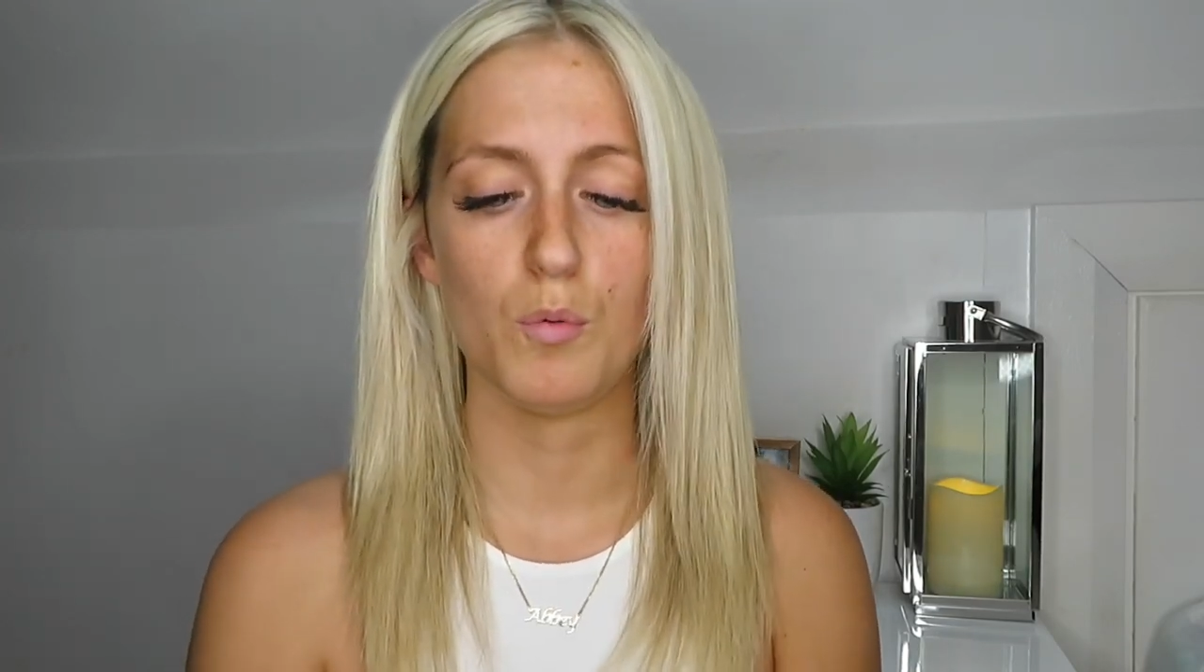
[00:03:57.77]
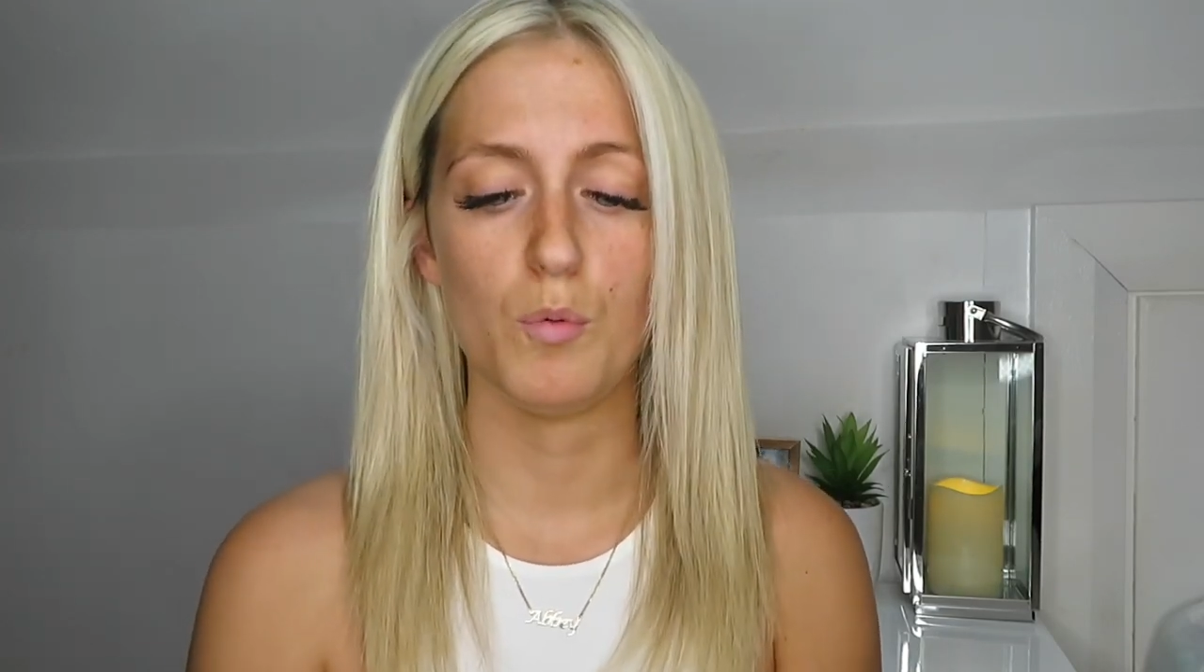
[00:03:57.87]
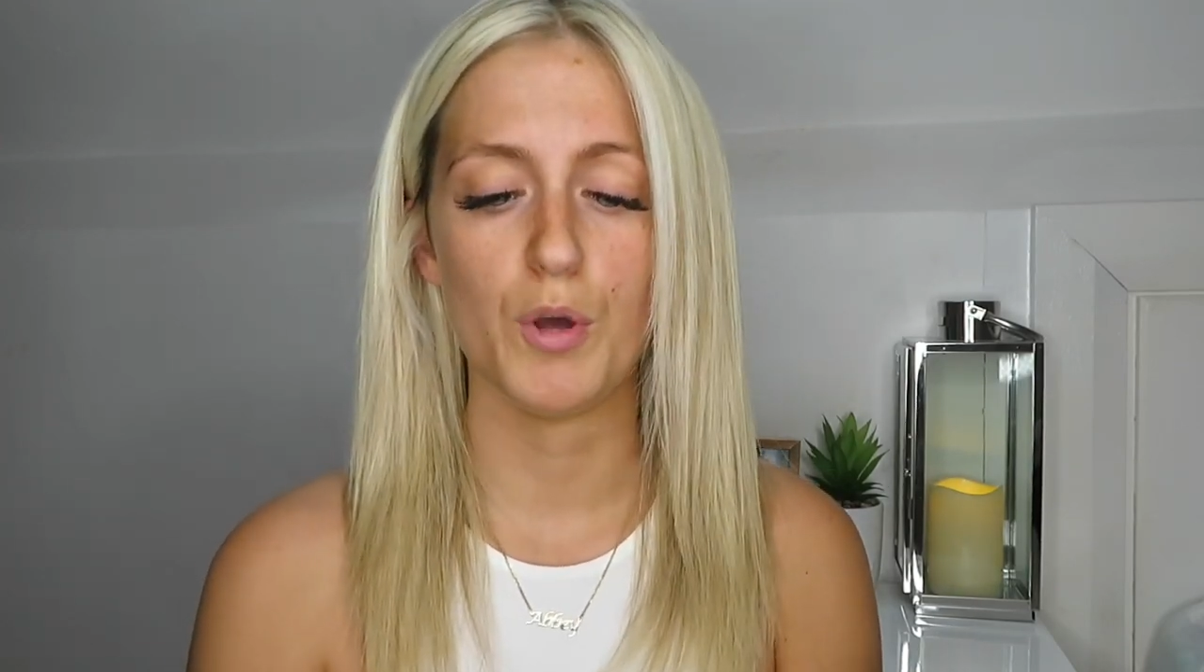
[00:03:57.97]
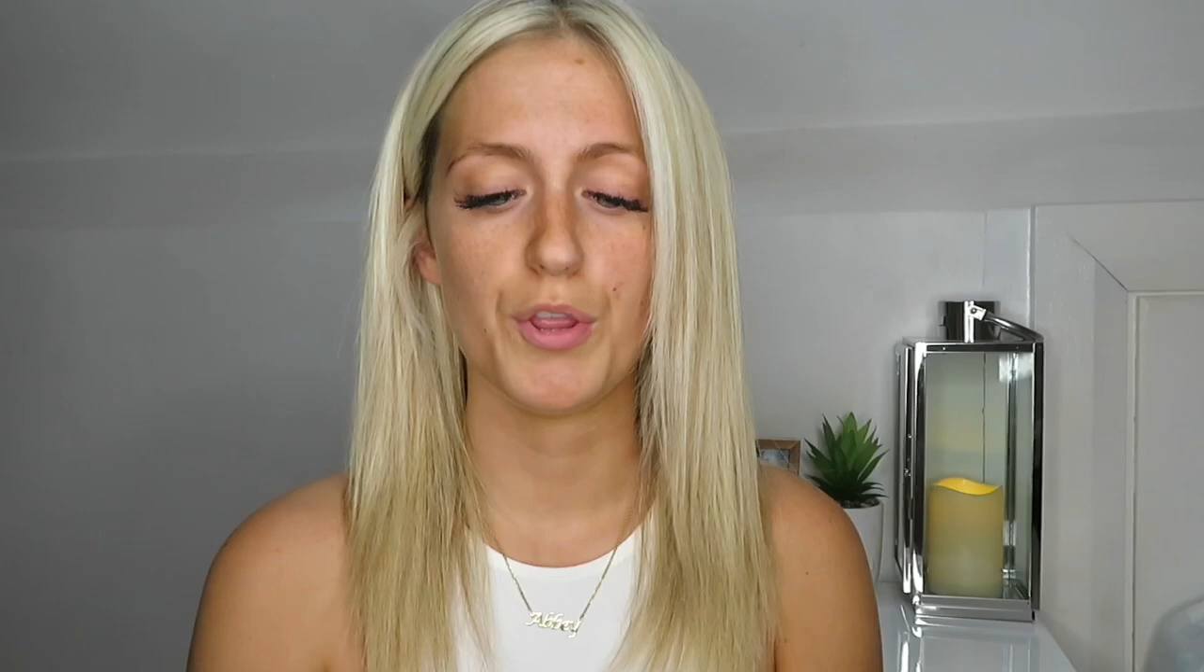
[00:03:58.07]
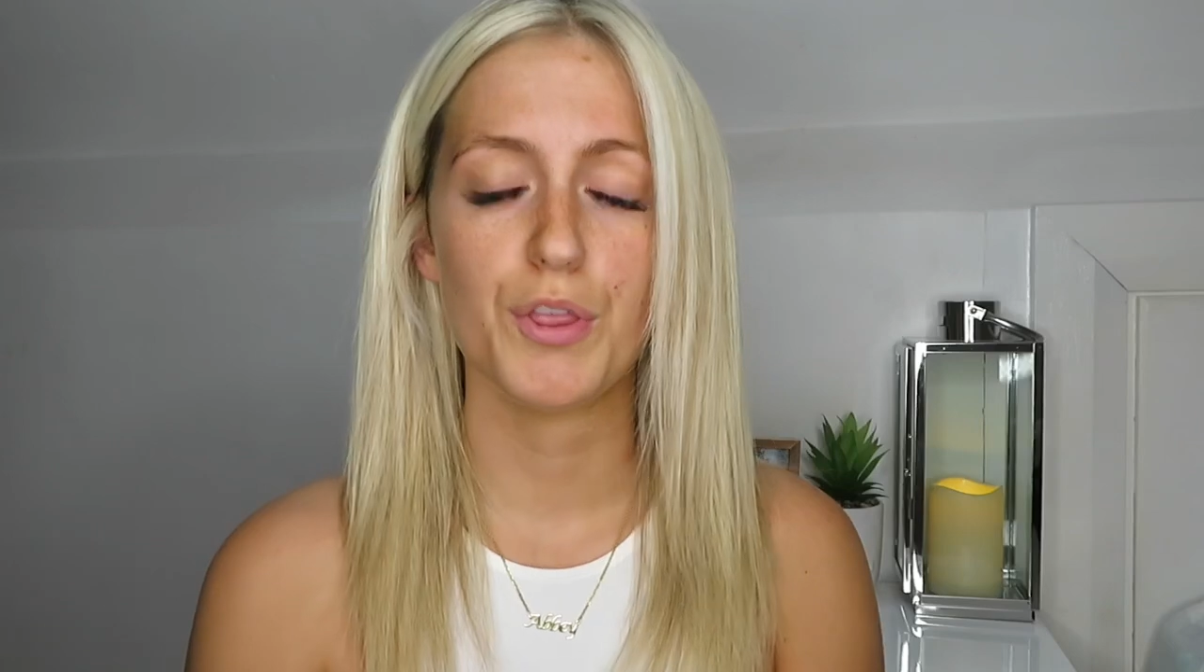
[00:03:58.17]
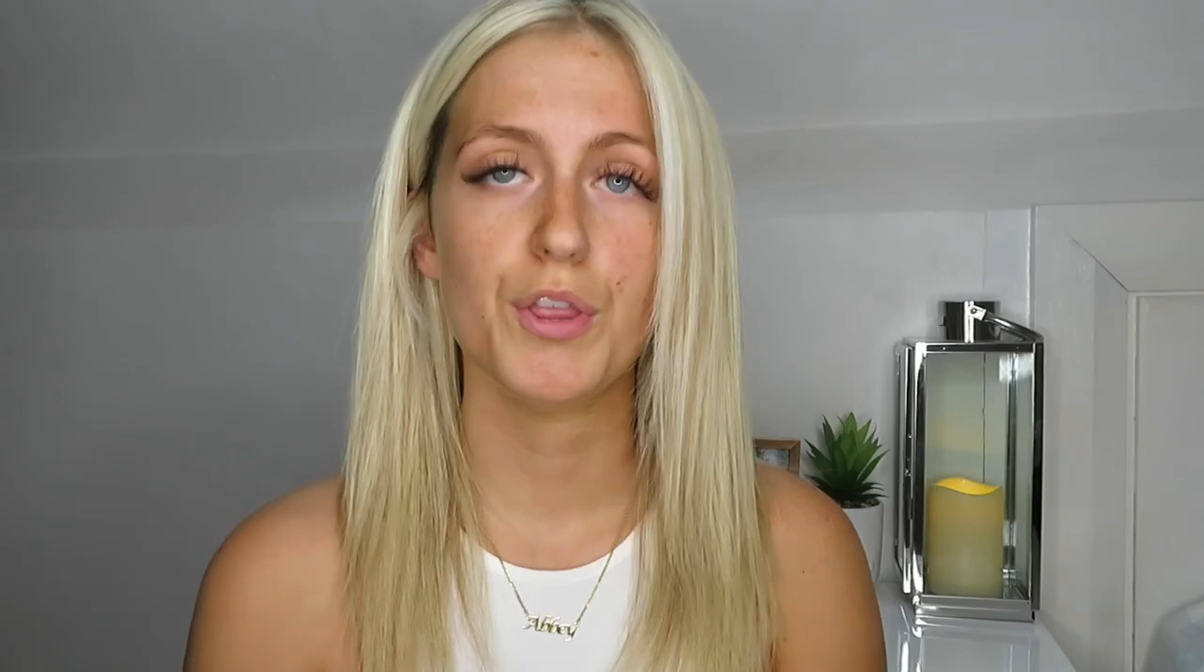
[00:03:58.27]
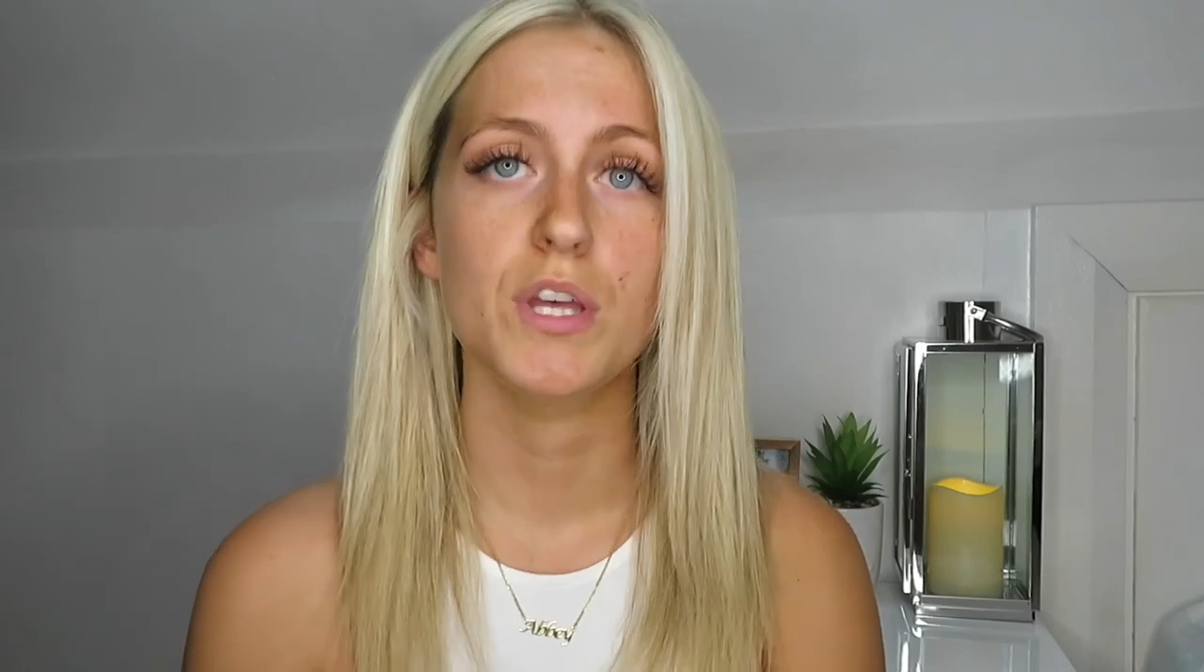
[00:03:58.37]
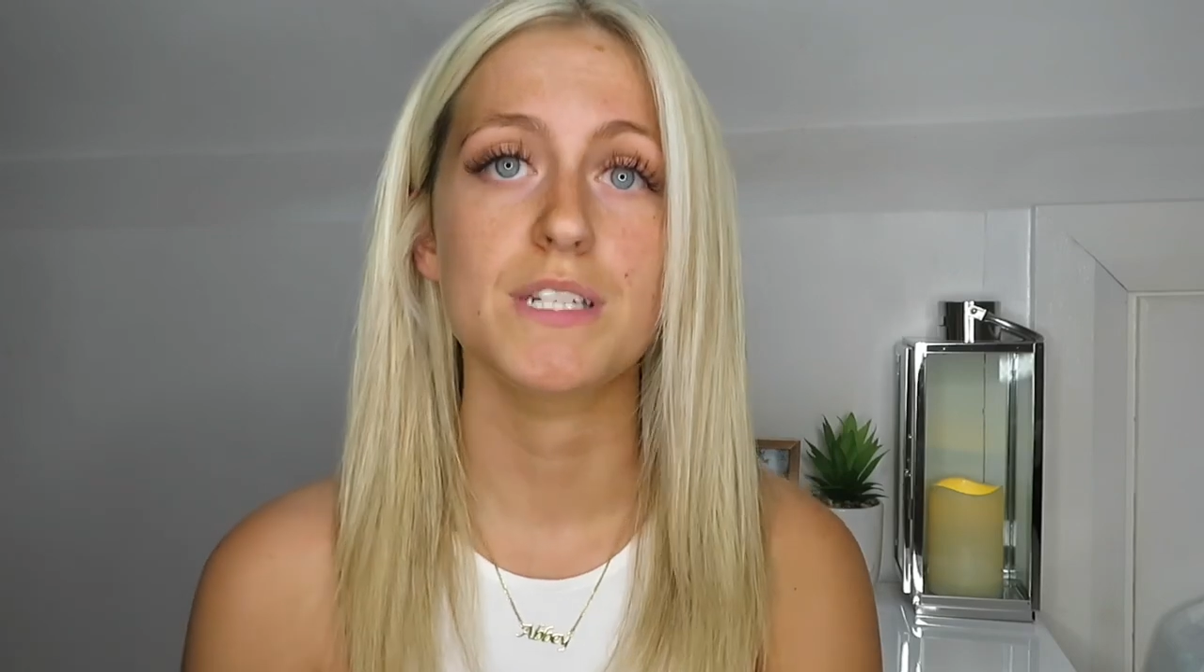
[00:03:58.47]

with